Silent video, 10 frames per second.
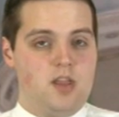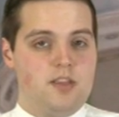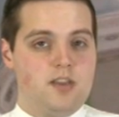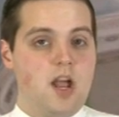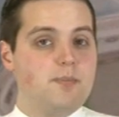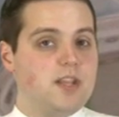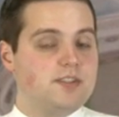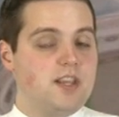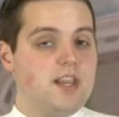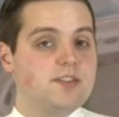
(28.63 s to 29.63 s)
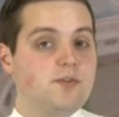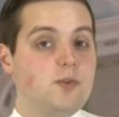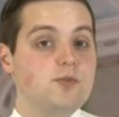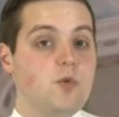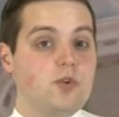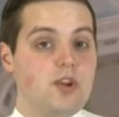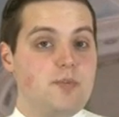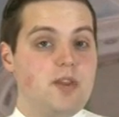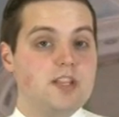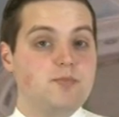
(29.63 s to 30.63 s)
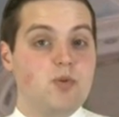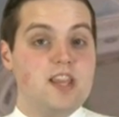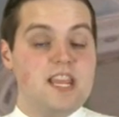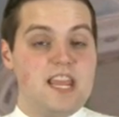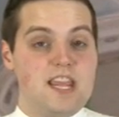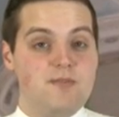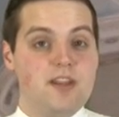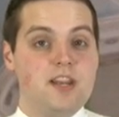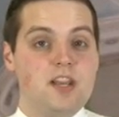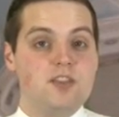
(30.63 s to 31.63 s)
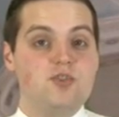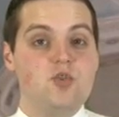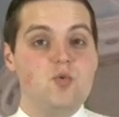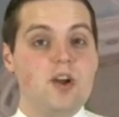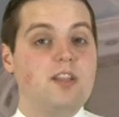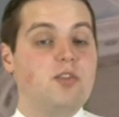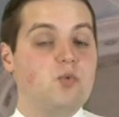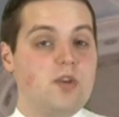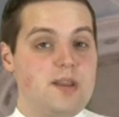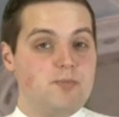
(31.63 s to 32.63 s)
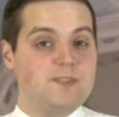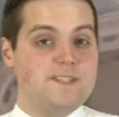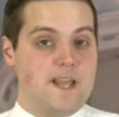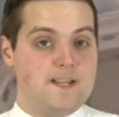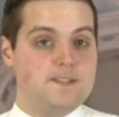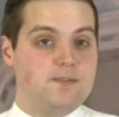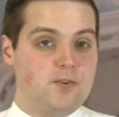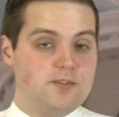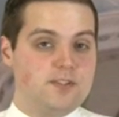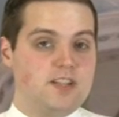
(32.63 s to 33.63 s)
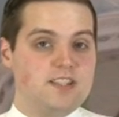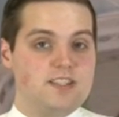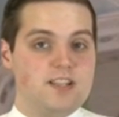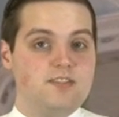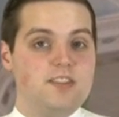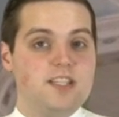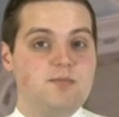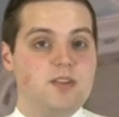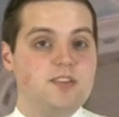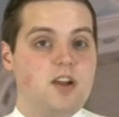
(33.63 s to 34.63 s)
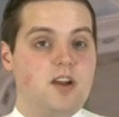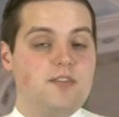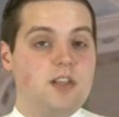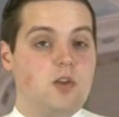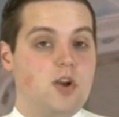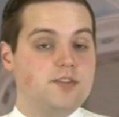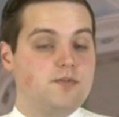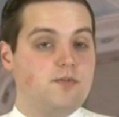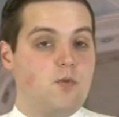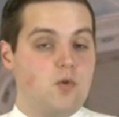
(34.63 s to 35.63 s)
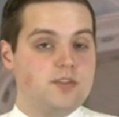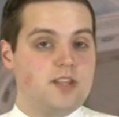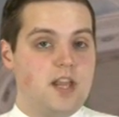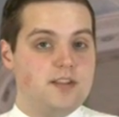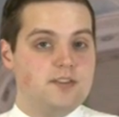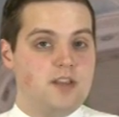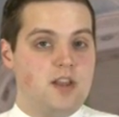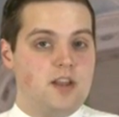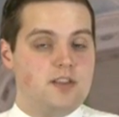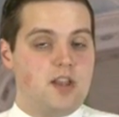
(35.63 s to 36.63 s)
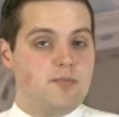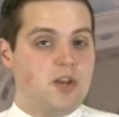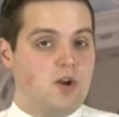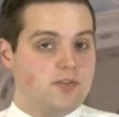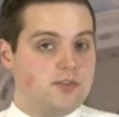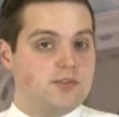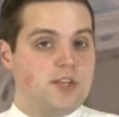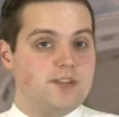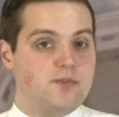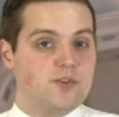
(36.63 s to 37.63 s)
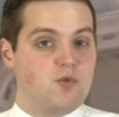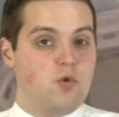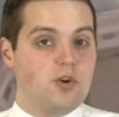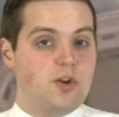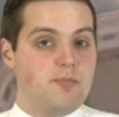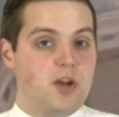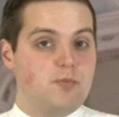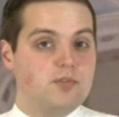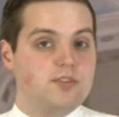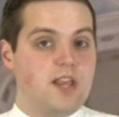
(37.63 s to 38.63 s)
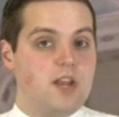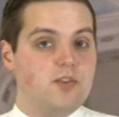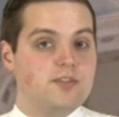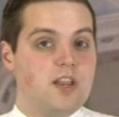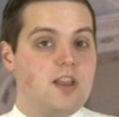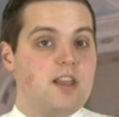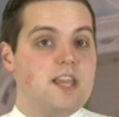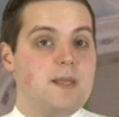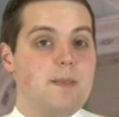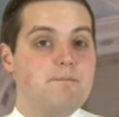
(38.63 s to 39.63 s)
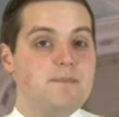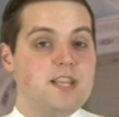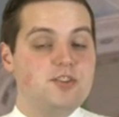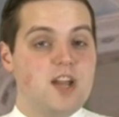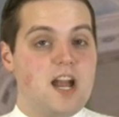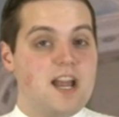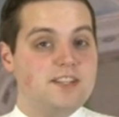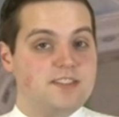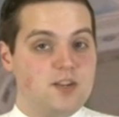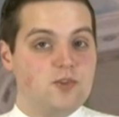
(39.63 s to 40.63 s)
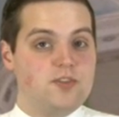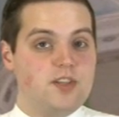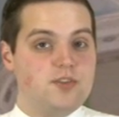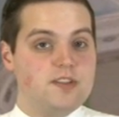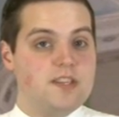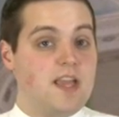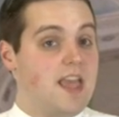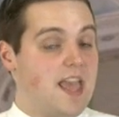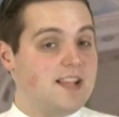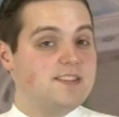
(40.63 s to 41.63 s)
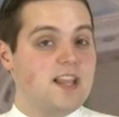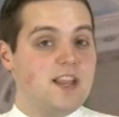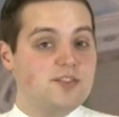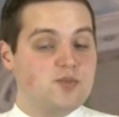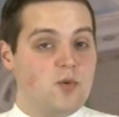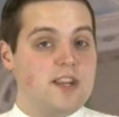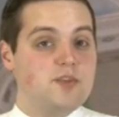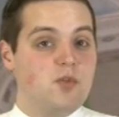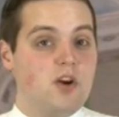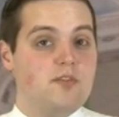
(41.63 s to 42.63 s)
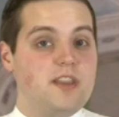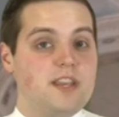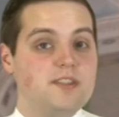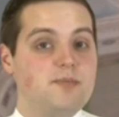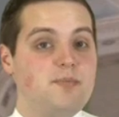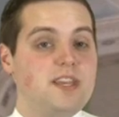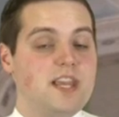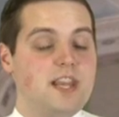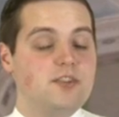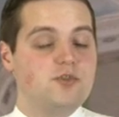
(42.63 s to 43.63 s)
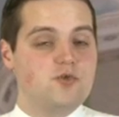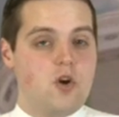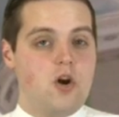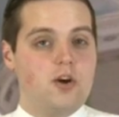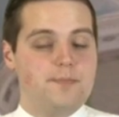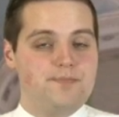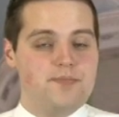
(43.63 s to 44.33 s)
The company sees first quarter EPS break even to 3 cents versus consensus estimates of a loss of 4 cents. The company also sees first quarter comparable sales in the mid to high single digits and says 2012 is beginning strong.